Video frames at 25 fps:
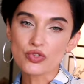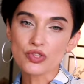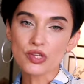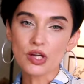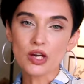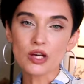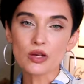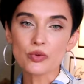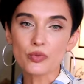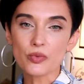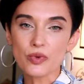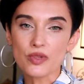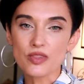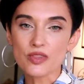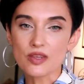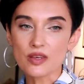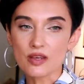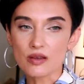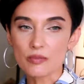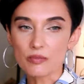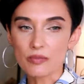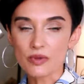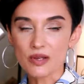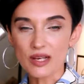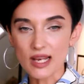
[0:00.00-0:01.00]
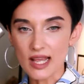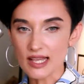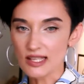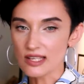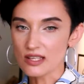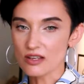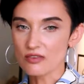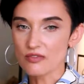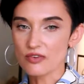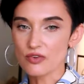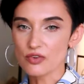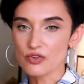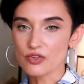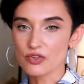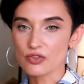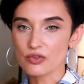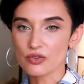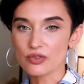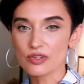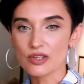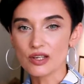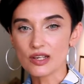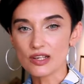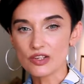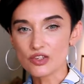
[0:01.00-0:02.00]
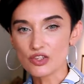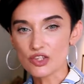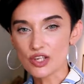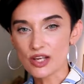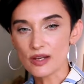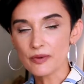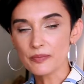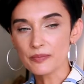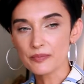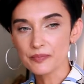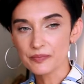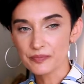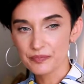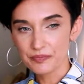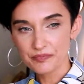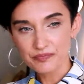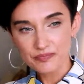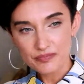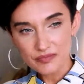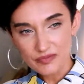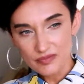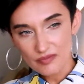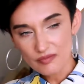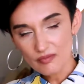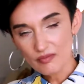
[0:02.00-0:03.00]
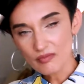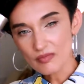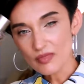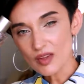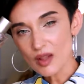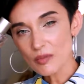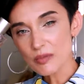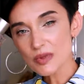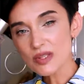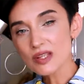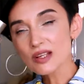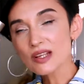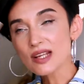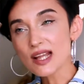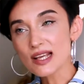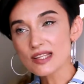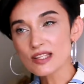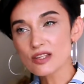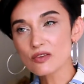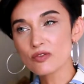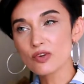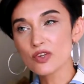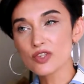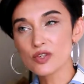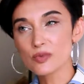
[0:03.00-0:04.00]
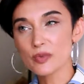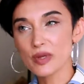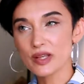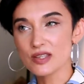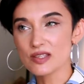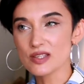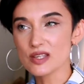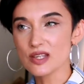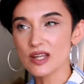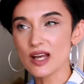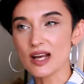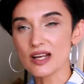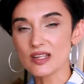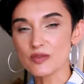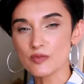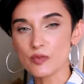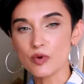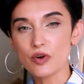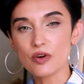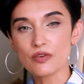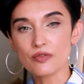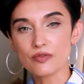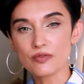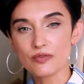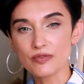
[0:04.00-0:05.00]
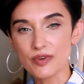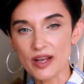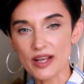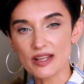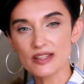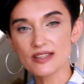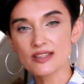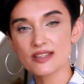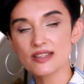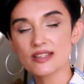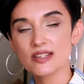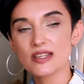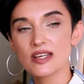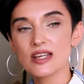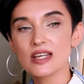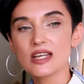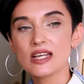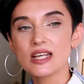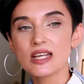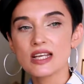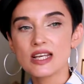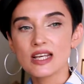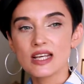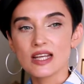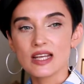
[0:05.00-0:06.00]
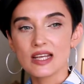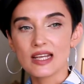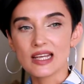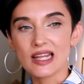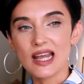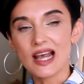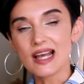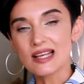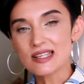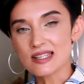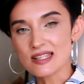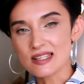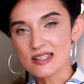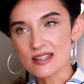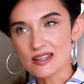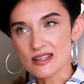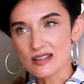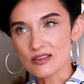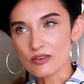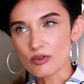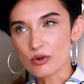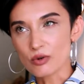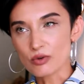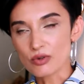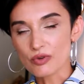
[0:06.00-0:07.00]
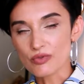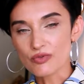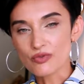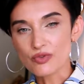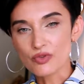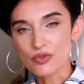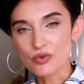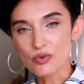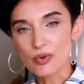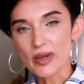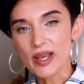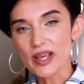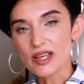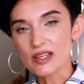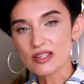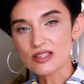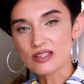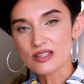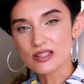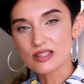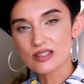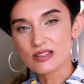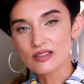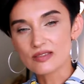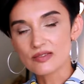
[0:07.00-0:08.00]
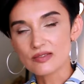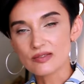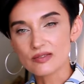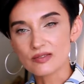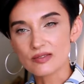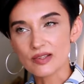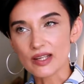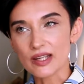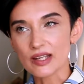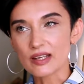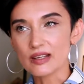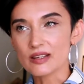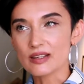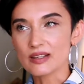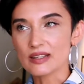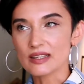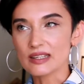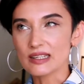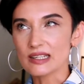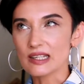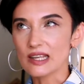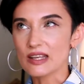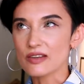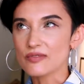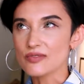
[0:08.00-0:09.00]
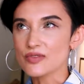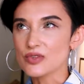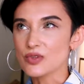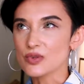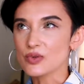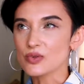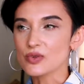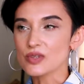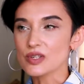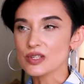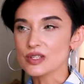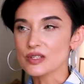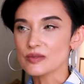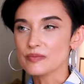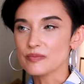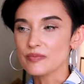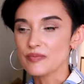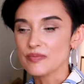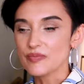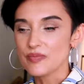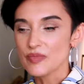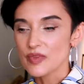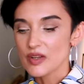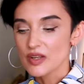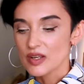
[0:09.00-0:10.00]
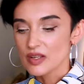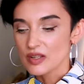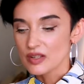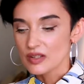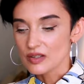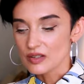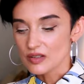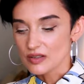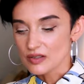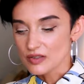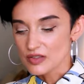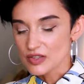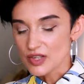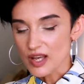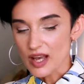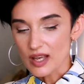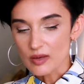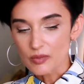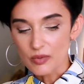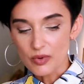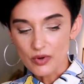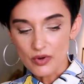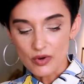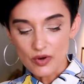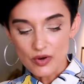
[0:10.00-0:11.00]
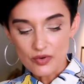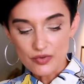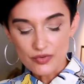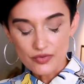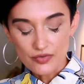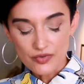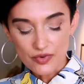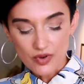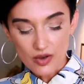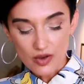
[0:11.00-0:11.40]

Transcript: start with the classic version, not the Legere, but the classic version, because it has more fans. It has the note of suede, like it gives you the type of